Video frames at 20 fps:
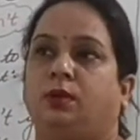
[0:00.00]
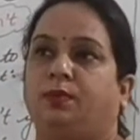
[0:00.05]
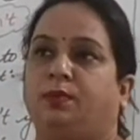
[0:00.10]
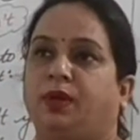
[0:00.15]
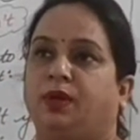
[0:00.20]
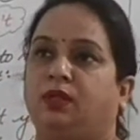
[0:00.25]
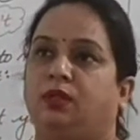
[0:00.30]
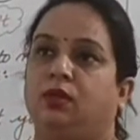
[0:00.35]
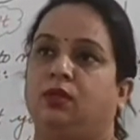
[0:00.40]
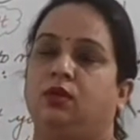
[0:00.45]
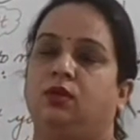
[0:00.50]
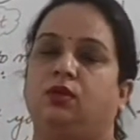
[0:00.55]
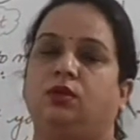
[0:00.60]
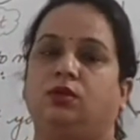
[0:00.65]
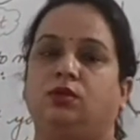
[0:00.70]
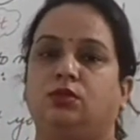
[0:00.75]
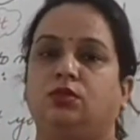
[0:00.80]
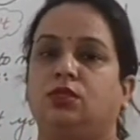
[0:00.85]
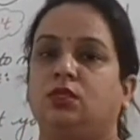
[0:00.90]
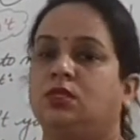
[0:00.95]
brother
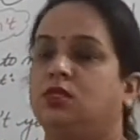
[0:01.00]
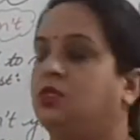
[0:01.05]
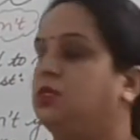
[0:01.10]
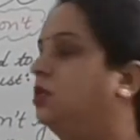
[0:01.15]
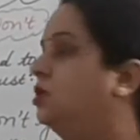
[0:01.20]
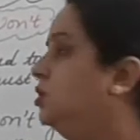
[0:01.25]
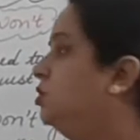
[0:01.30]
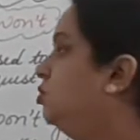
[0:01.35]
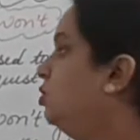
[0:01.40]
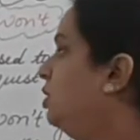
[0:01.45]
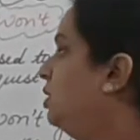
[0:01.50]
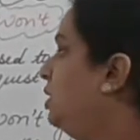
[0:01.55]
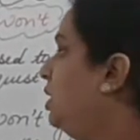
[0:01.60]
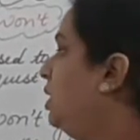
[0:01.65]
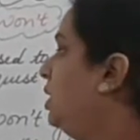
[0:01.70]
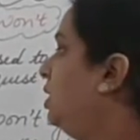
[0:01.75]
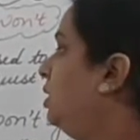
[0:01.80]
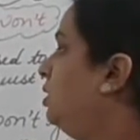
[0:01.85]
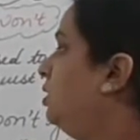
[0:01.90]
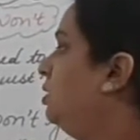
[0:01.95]
or a sister, so at
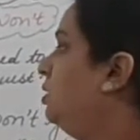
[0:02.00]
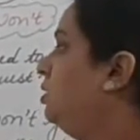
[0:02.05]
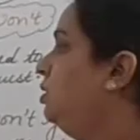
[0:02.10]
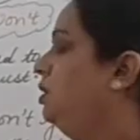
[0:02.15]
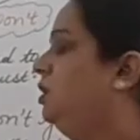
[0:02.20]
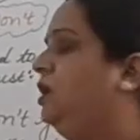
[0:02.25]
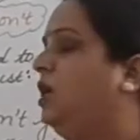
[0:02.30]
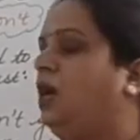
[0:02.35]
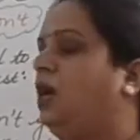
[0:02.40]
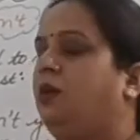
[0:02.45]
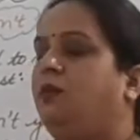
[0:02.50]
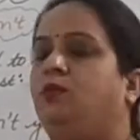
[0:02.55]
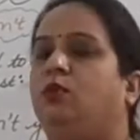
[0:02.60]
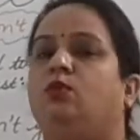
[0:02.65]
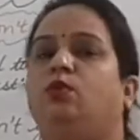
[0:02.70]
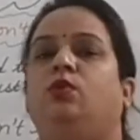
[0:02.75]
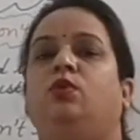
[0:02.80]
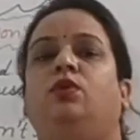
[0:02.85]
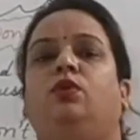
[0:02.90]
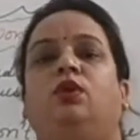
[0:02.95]
that time
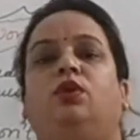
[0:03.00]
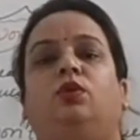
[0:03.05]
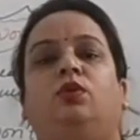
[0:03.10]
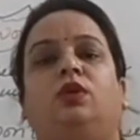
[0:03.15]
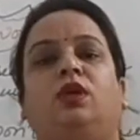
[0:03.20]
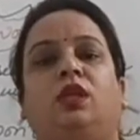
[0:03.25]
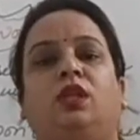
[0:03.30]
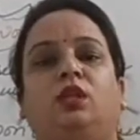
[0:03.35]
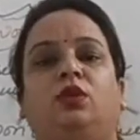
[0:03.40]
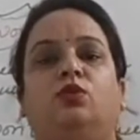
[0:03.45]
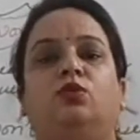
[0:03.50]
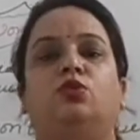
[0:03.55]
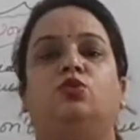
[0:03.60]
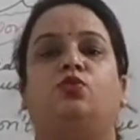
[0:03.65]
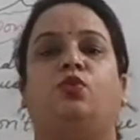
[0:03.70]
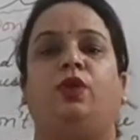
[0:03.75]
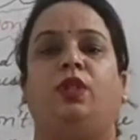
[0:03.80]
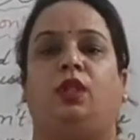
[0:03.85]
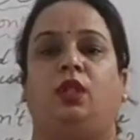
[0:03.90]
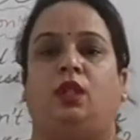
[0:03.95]
you can use
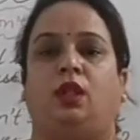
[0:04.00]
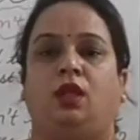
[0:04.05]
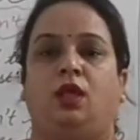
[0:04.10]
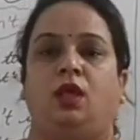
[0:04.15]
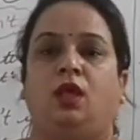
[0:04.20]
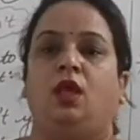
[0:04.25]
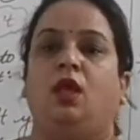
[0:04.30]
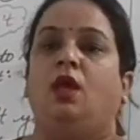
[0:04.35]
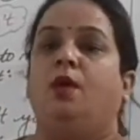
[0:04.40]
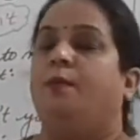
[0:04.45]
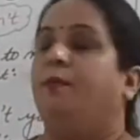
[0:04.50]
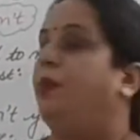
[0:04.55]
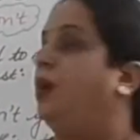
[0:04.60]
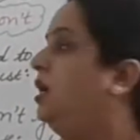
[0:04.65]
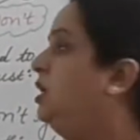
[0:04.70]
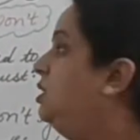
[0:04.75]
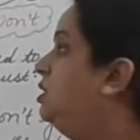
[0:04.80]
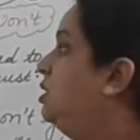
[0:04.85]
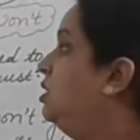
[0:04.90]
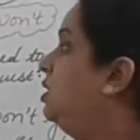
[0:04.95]
will.
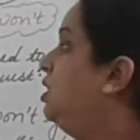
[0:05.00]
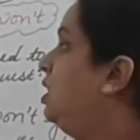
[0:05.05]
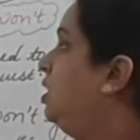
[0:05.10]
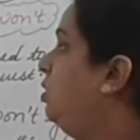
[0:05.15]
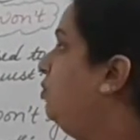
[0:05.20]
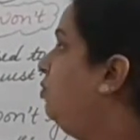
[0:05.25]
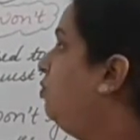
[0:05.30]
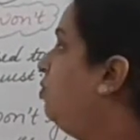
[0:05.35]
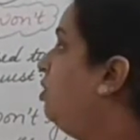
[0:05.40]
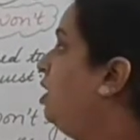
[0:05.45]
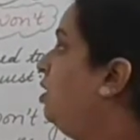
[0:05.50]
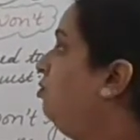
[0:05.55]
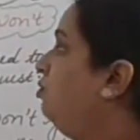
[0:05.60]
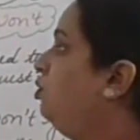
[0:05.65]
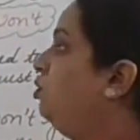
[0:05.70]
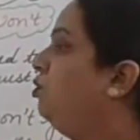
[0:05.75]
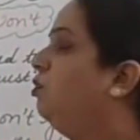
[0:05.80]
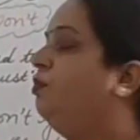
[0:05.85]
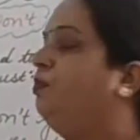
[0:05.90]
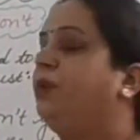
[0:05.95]
But if you have
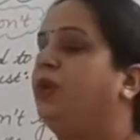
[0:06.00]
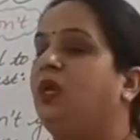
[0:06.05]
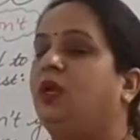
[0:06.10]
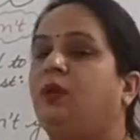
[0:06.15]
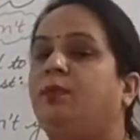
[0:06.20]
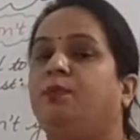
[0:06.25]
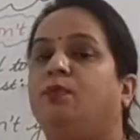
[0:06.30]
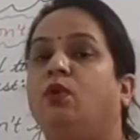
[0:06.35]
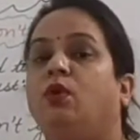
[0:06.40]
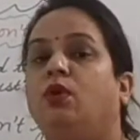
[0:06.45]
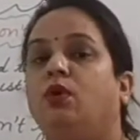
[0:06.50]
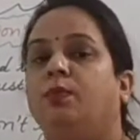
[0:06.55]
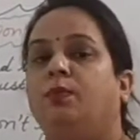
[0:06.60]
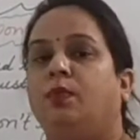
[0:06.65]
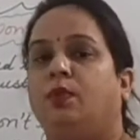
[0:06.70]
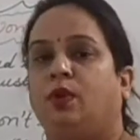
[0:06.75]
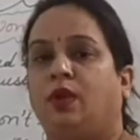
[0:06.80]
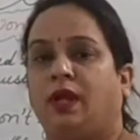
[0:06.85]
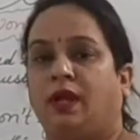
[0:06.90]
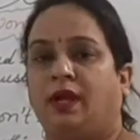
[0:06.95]
to be more
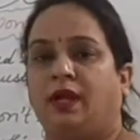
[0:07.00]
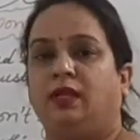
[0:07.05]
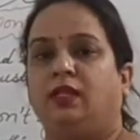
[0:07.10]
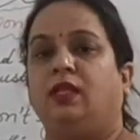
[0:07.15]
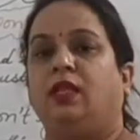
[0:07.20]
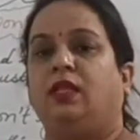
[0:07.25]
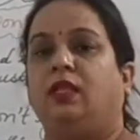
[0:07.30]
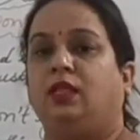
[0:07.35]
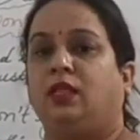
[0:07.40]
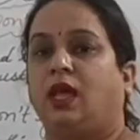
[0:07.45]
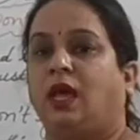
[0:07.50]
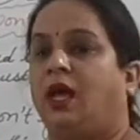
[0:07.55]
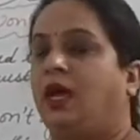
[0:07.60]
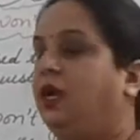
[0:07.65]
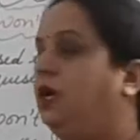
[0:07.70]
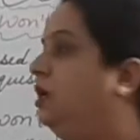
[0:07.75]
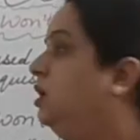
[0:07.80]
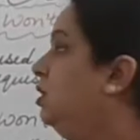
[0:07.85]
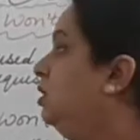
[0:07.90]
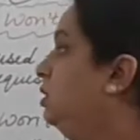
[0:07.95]
polite than
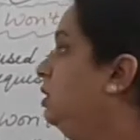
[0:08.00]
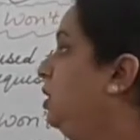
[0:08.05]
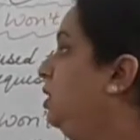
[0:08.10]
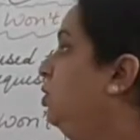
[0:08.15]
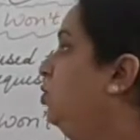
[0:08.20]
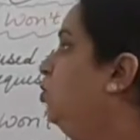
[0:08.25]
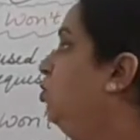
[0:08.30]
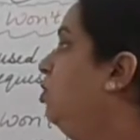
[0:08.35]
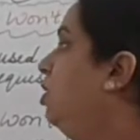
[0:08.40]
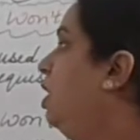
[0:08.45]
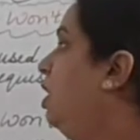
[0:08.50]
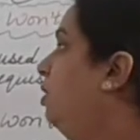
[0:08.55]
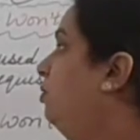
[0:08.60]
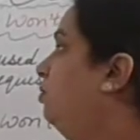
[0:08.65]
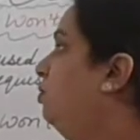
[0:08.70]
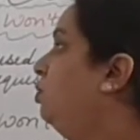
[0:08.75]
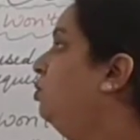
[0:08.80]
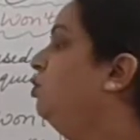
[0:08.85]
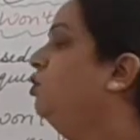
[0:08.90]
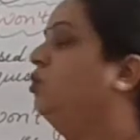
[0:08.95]
that, then you
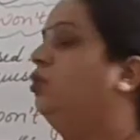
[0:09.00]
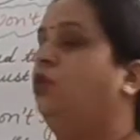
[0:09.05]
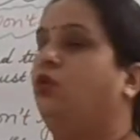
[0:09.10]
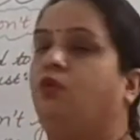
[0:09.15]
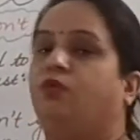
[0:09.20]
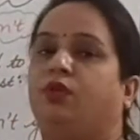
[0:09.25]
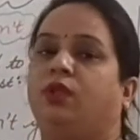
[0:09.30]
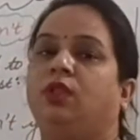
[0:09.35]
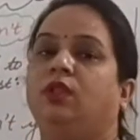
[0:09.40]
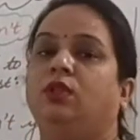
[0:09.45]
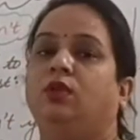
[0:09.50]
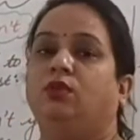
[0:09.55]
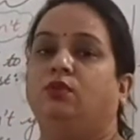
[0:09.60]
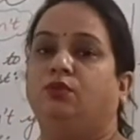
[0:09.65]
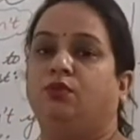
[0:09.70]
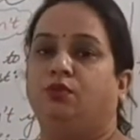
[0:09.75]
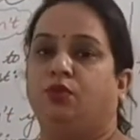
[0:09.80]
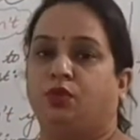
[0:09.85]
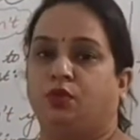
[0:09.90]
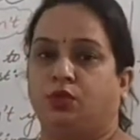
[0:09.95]
have to go with
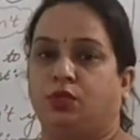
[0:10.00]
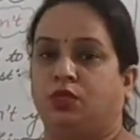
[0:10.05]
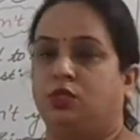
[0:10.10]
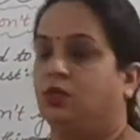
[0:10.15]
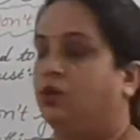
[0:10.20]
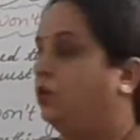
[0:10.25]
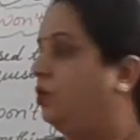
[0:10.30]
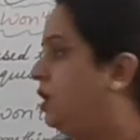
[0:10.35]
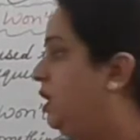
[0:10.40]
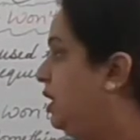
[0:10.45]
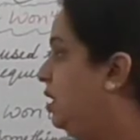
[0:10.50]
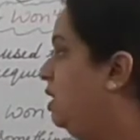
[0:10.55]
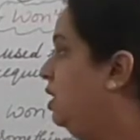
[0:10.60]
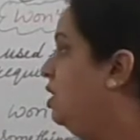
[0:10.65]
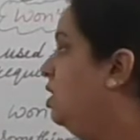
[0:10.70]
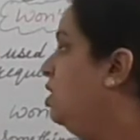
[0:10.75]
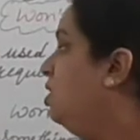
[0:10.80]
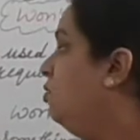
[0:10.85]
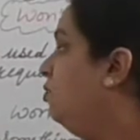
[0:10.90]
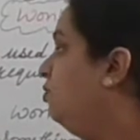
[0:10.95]
would. Okay.
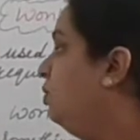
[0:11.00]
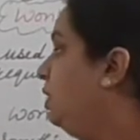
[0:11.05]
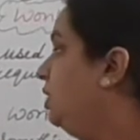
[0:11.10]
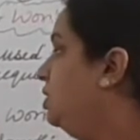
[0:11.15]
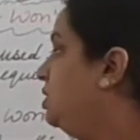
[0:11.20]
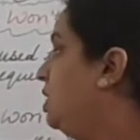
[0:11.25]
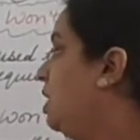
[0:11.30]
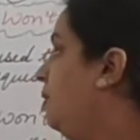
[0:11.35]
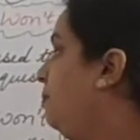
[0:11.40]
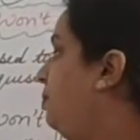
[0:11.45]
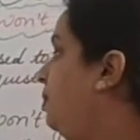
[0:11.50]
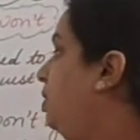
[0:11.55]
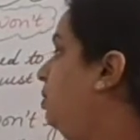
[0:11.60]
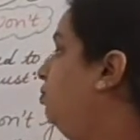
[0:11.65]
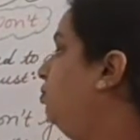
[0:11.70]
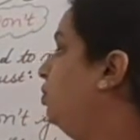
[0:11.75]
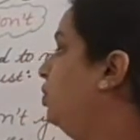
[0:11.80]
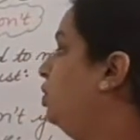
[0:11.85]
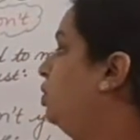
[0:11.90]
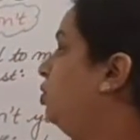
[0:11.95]
For
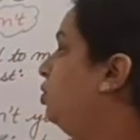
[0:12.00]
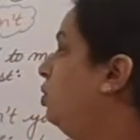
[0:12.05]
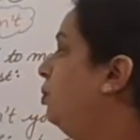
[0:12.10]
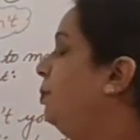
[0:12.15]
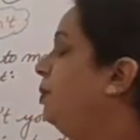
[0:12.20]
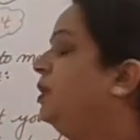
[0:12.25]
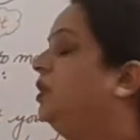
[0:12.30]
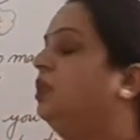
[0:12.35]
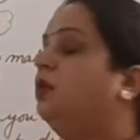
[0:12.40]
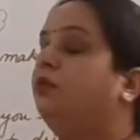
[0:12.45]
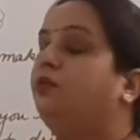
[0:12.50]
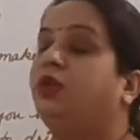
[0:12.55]
example, would you open the